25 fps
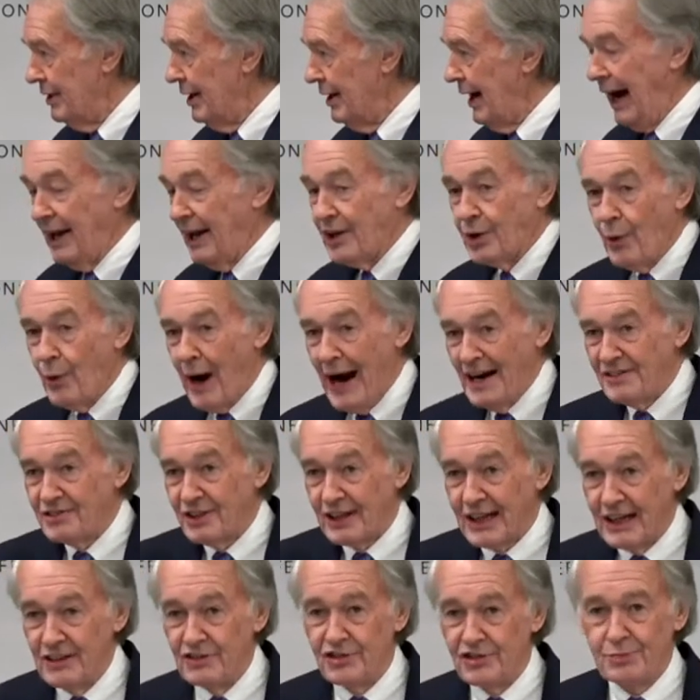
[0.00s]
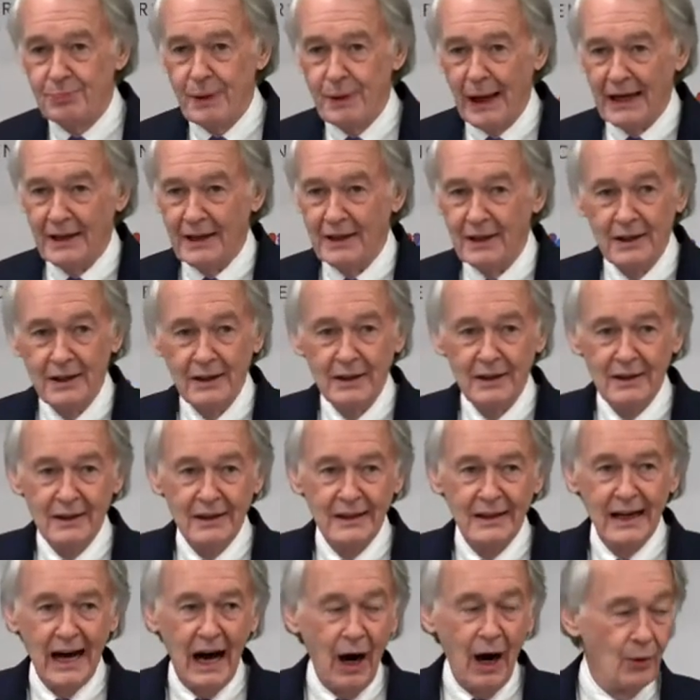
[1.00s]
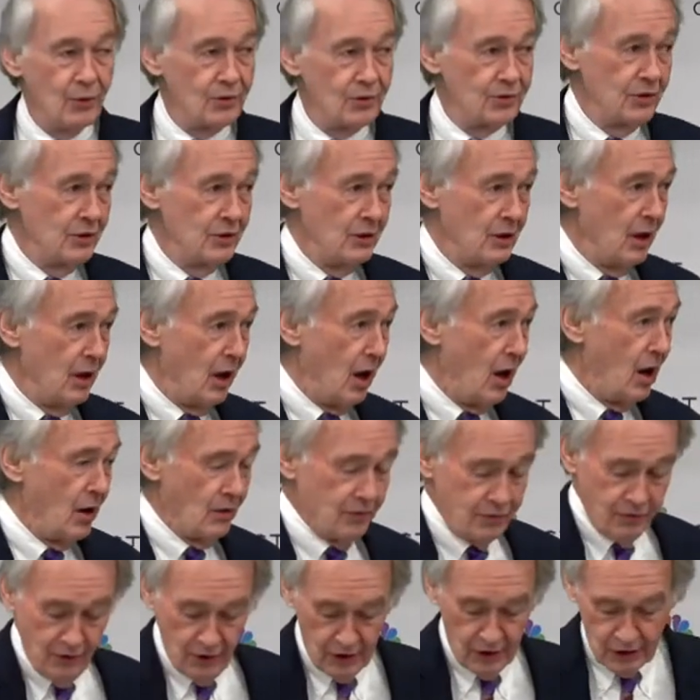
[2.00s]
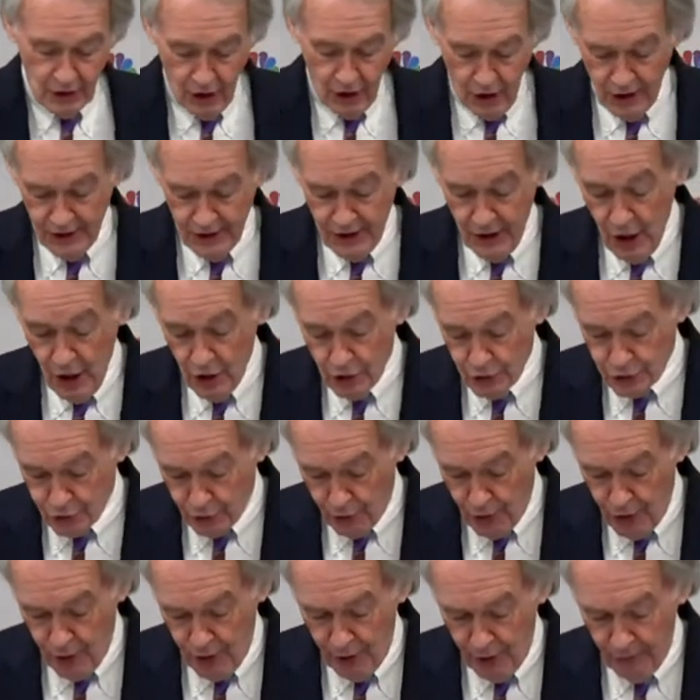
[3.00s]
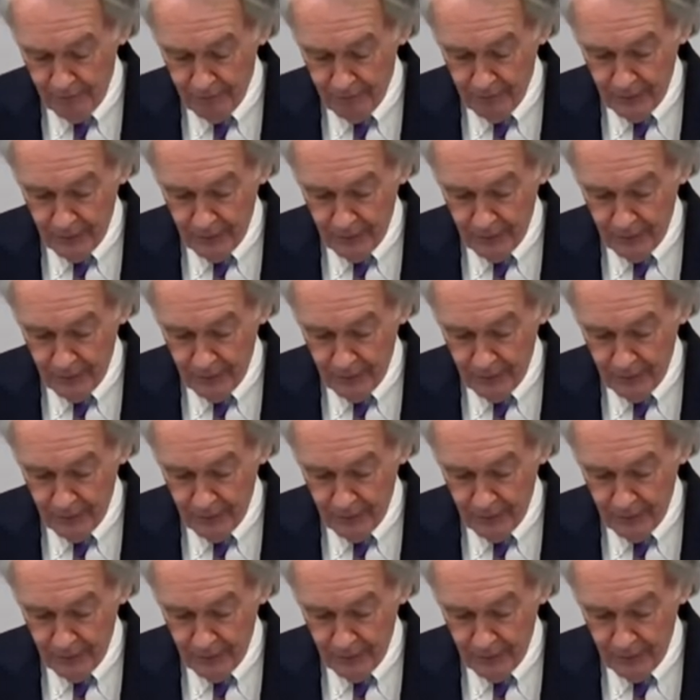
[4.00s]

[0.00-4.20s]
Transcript: Otherwise, it can spin out of control.